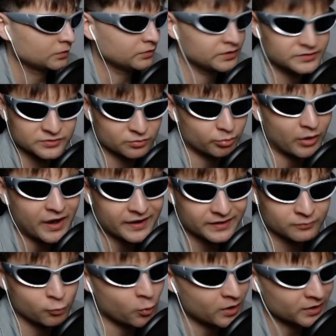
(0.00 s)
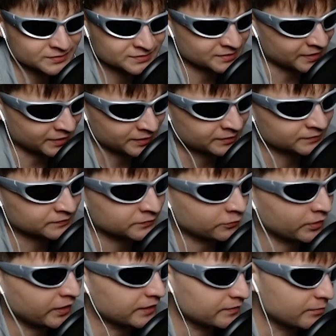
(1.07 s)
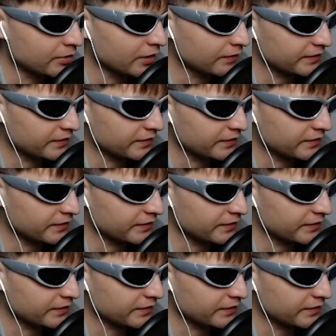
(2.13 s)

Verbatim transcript: you need to buy it once and forget about